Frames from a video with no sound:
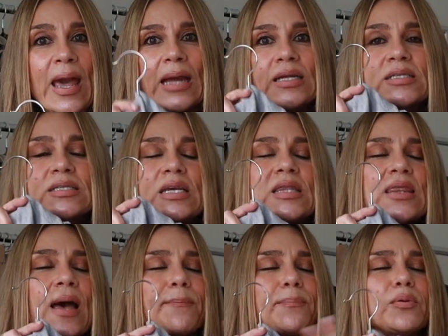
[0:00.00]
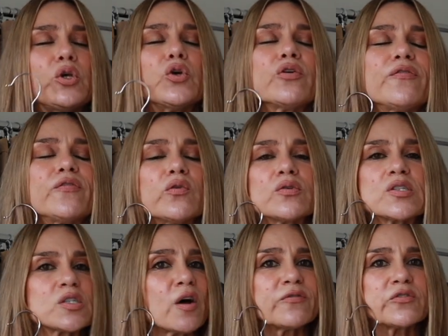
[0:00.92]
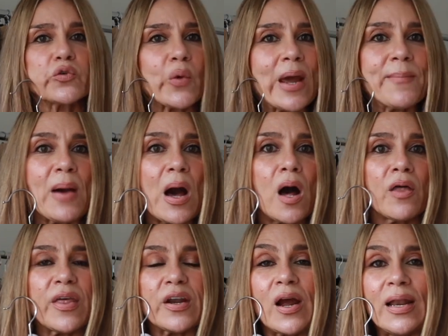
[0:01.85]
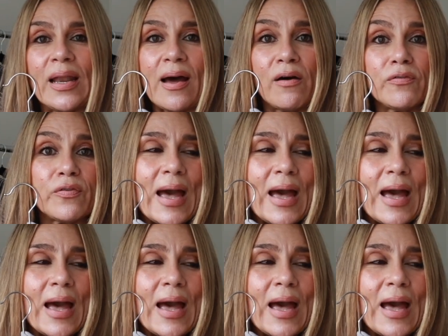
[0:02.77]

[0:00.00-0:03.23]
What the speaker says: and it's in that beautiful soft grey marl that I love,